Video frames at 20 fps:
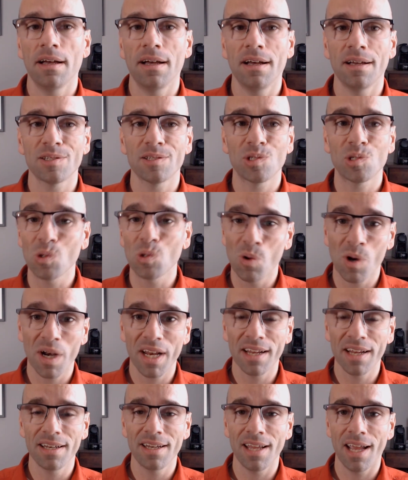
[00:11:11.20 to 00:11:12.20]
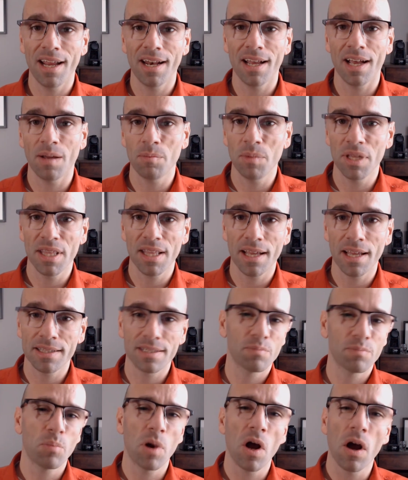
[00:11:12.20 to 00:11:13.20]
sorting data. I mean,
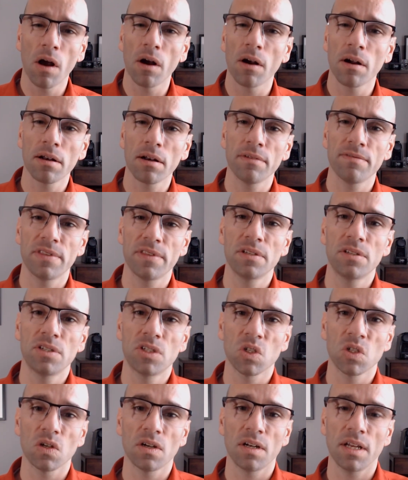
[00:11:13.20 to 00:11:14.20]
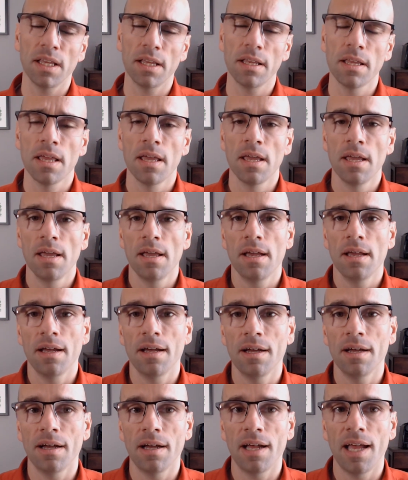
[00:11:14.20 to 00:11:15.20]
that's part of the journey.
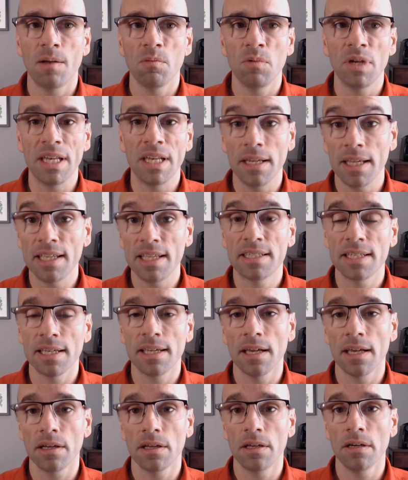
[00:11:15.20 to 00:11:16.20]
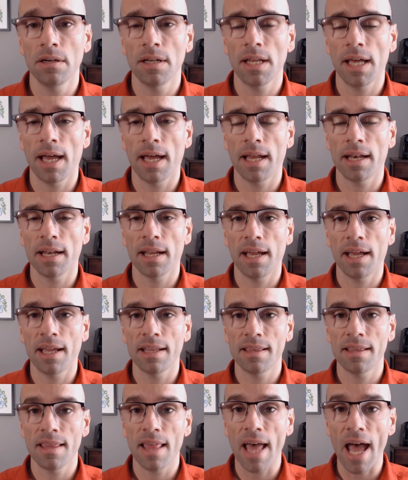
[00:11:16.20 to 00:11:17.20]
And we need to get good
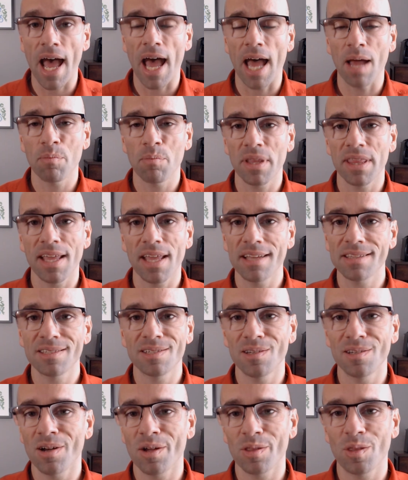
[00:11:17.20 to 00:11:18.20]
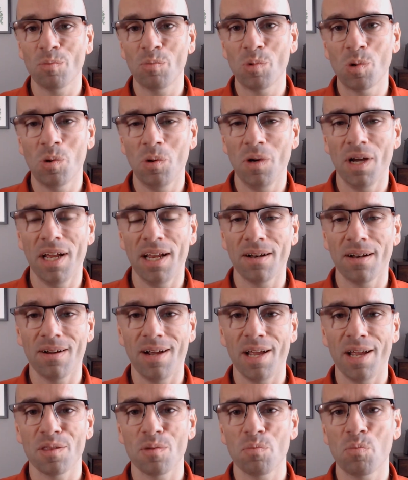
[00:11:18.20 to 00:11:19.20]
at that, but that's not the point,
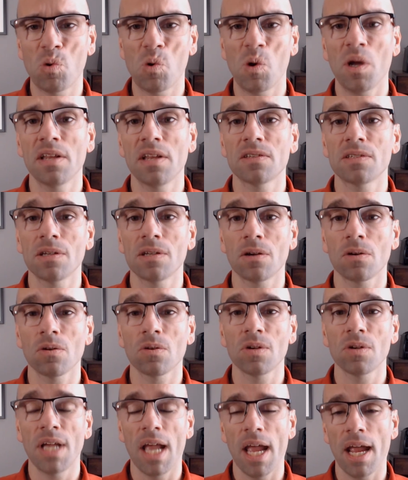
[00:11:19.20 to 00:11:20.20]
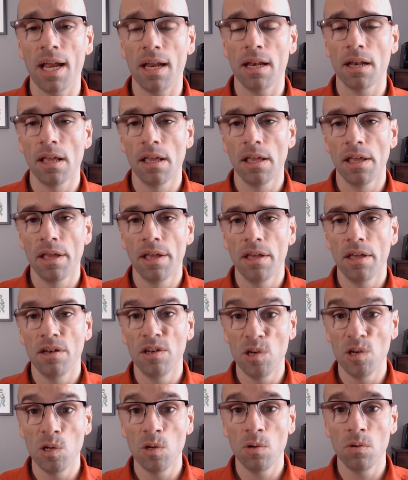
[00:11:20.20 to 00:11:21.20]
right? The point is to create
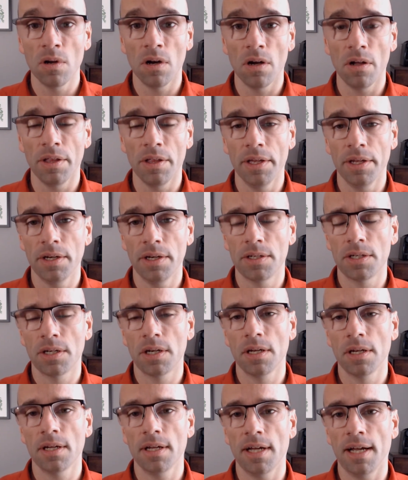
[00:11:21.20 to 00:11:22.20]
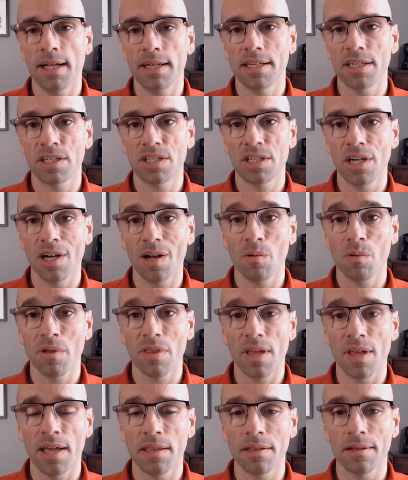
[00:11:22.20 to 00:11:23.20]
new knowledge to share
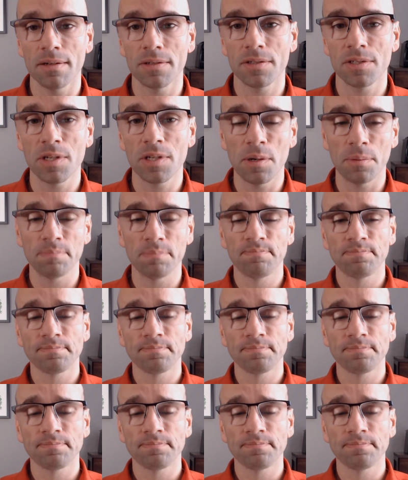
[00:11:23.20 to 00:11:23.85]
with others. So,